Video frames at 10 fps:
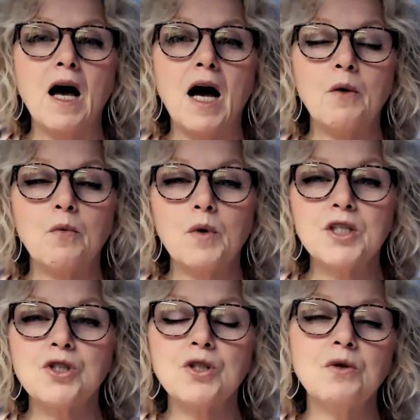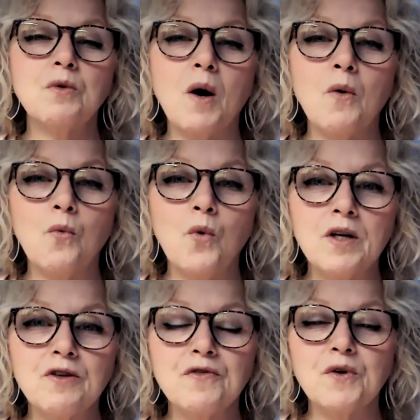I wish you a
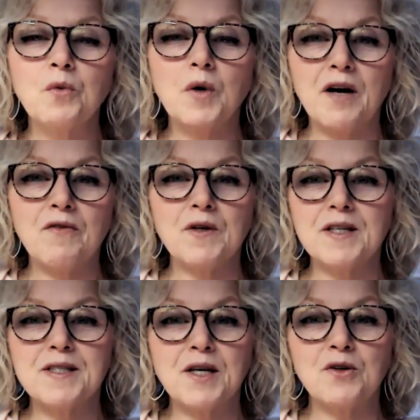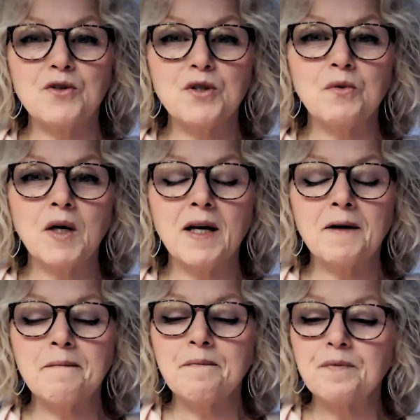wonderful whatever it is that you're
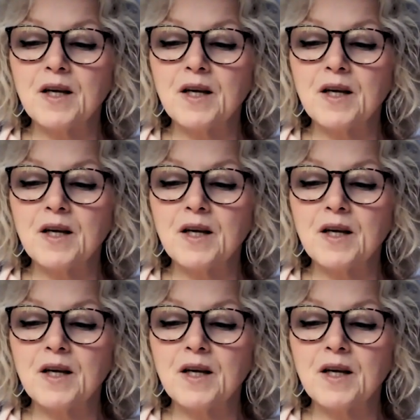doing.